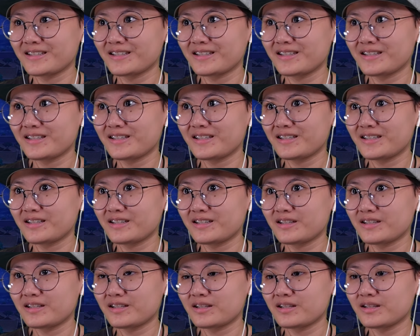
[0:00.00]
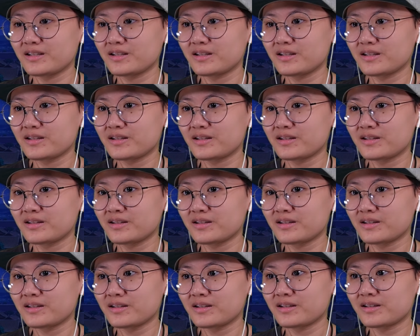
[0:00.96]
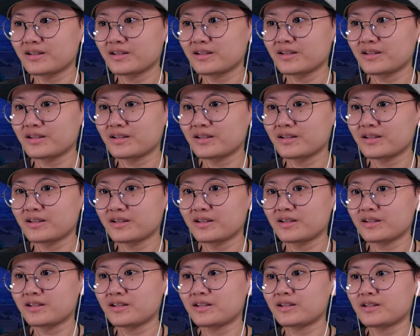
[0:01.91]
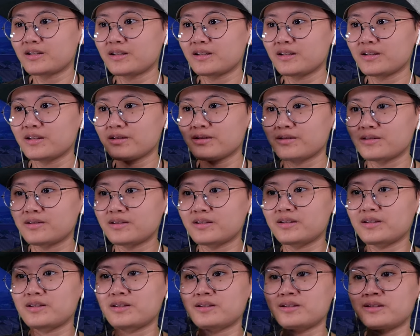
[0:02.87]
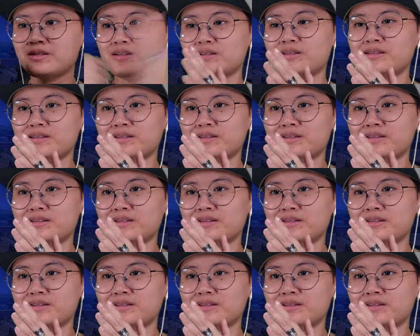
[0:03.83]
No one is speaking in this clip.